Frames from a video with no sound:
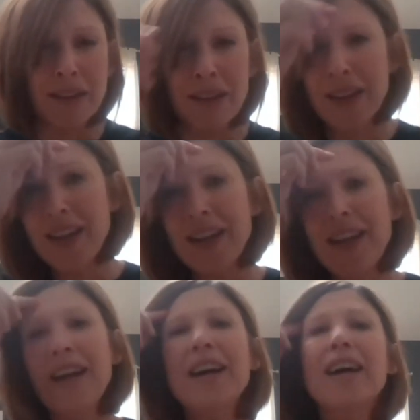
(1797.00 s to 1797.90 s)

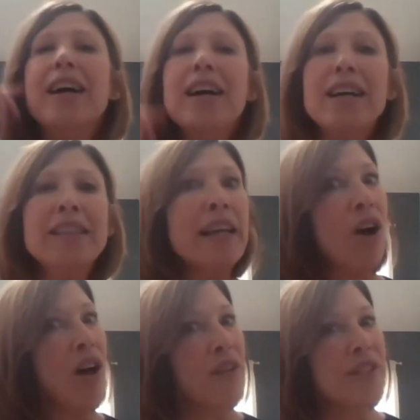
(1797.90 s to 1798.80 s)
And then
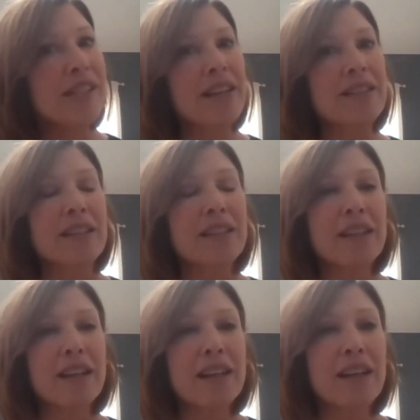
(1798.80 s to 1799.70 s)
all of a sudden,
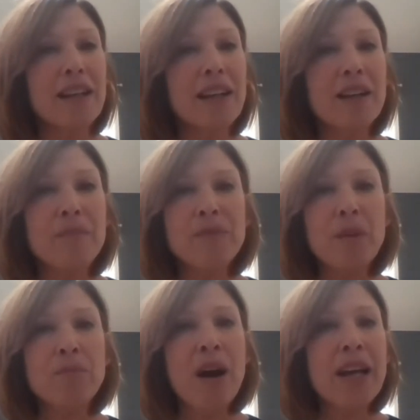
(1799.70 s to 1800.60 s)

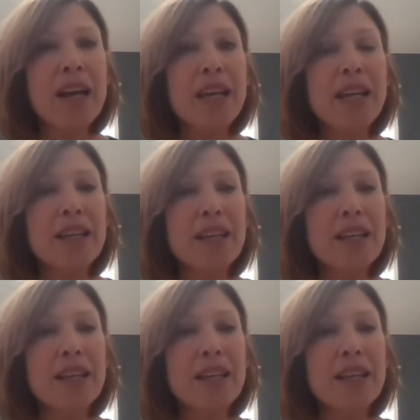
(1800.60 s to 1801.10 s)
my